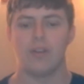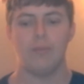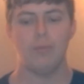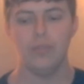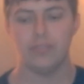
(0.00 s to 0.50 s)

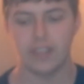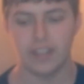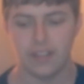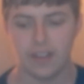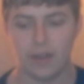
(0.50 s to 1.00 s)
We'll see
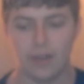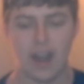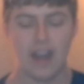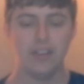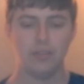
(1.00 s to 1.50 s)
though. I
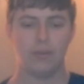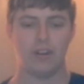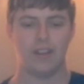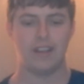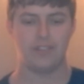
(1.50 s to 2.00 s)
just want to
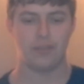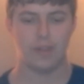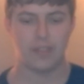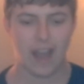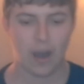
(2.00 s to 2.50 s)
enjoy
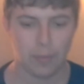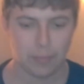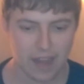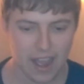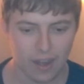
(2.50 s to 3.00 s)
the album
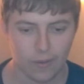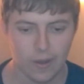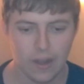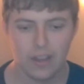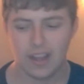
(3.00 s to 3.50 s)
now
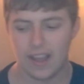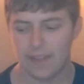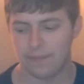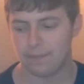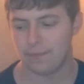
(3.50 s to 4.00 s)
and
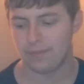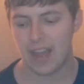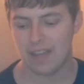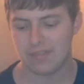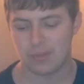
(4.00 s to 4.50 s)
not
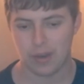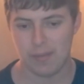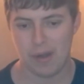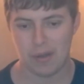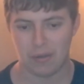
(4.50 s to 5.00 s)
have to worry
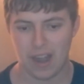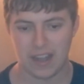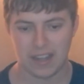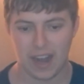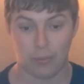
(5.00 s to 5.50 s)
about
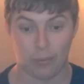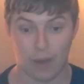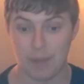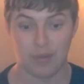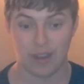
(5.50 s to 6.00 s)
grinding out right
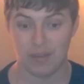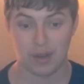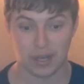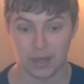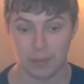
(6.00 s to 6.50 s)
before I
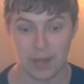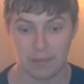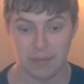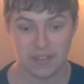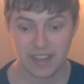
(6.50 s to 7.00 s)
fucking go to bed.
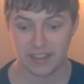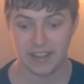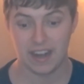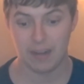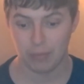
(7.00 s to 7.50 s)
But then
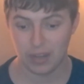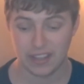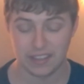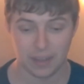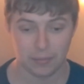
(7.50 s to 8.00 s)
again, I'm really
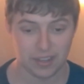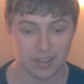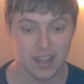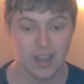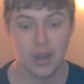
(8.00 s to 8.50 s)
tempted.
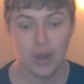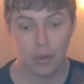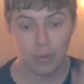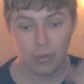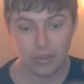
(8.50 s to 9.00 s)

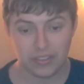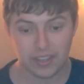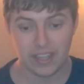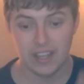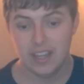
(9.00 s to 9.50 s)
We'll
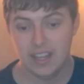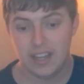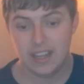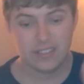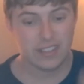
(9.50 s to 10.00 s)
see.
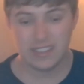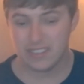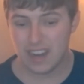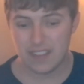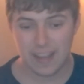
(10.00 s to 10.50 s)
It's
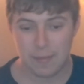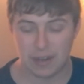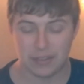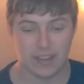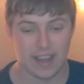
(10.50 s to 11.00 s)
not that
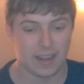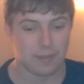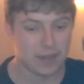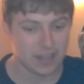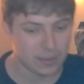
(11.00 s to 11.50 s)
much to edit,
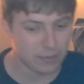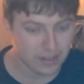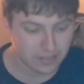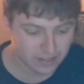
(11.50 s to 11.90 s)
but anyways.